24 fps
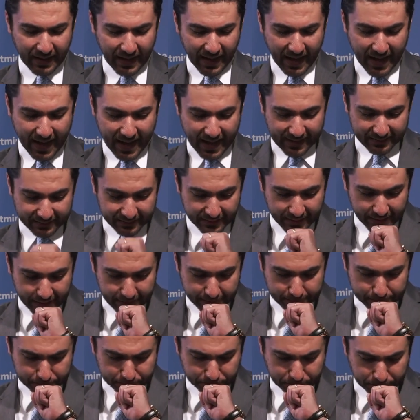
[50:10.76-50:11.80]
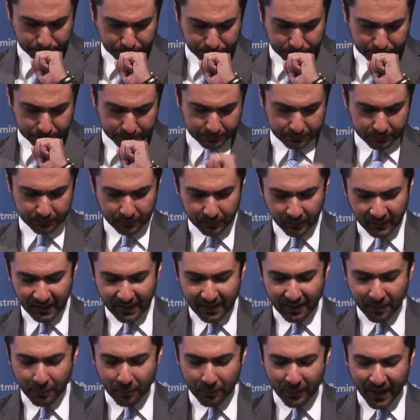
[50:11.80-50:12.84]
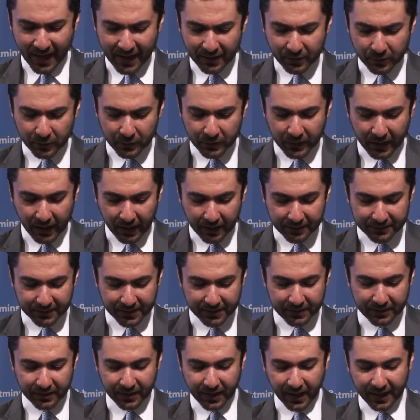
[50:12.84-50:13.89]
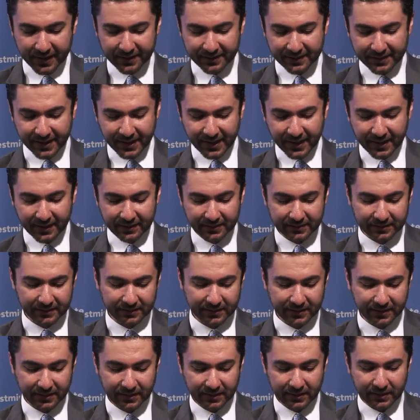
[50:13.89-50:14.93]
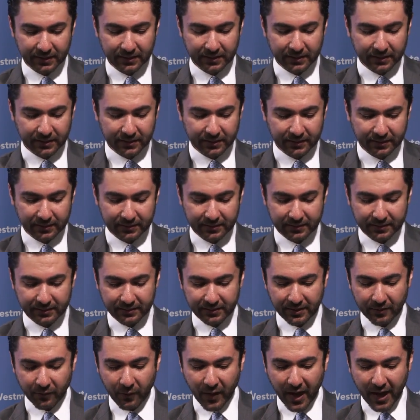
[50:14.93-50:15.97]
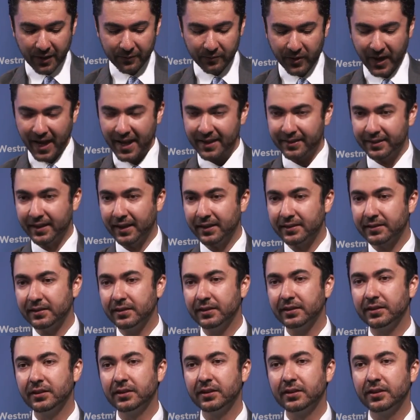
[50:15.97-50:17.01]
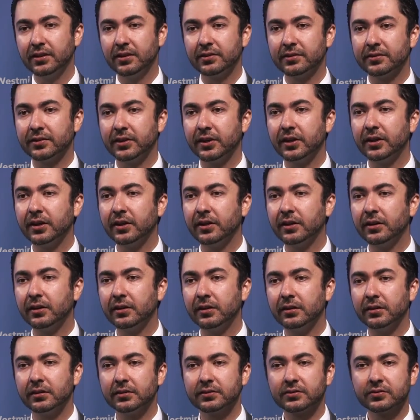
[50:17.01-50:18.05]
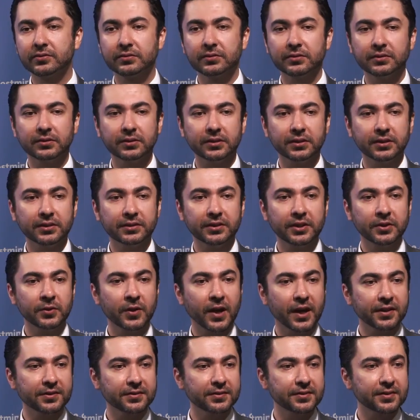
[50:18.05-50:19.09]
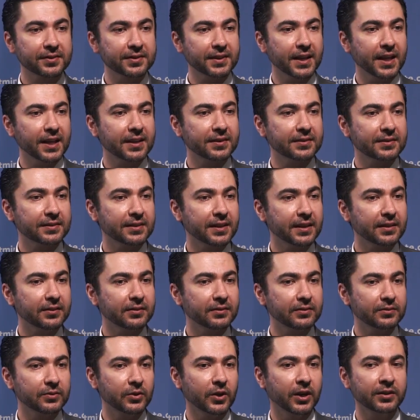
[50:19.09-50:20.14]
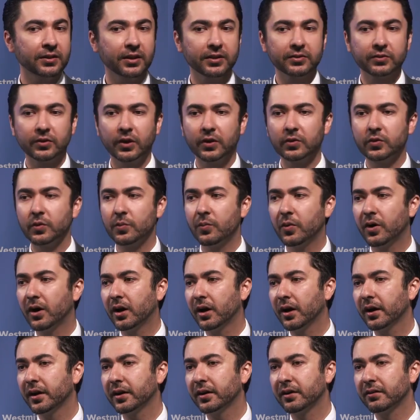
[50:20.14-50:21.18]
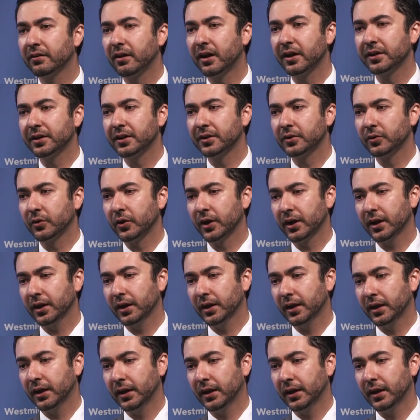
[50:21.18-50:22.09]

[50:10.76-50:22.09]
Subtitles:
And in May 2019, the waiver ended. So the United States said, you are not going to buy Iranian oil.